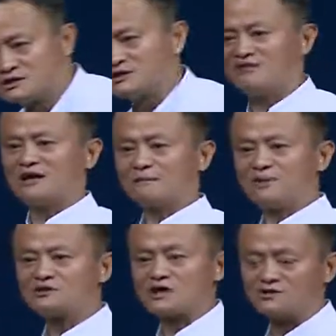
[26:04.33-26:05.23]

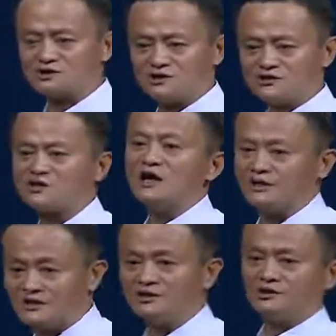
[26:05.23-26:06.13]
Developing countries
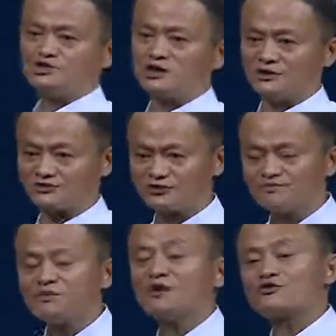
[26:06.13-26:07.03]
had no chance.
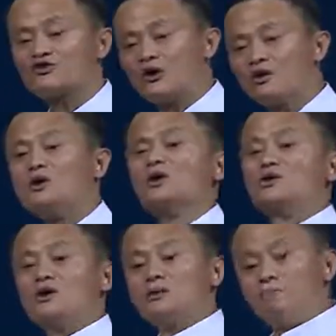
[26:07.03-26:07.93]

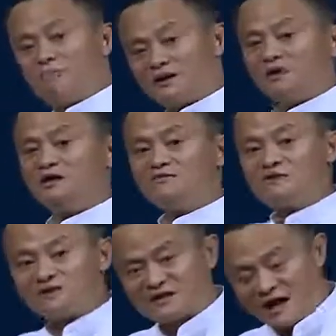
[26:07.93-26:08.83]
But even